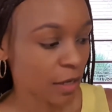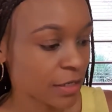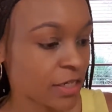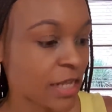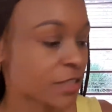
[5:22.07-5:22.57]

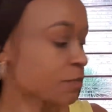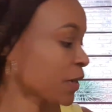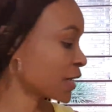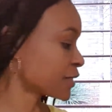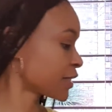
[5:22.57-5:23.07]

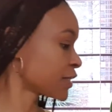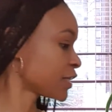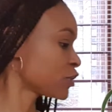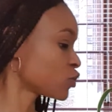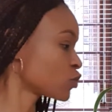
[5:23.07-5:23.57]
transplanted
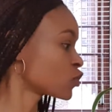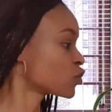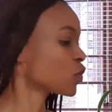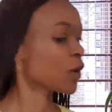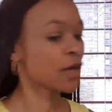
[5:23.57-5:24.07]
into
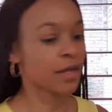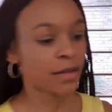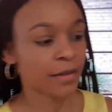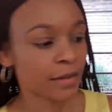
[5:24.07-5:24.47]
soil.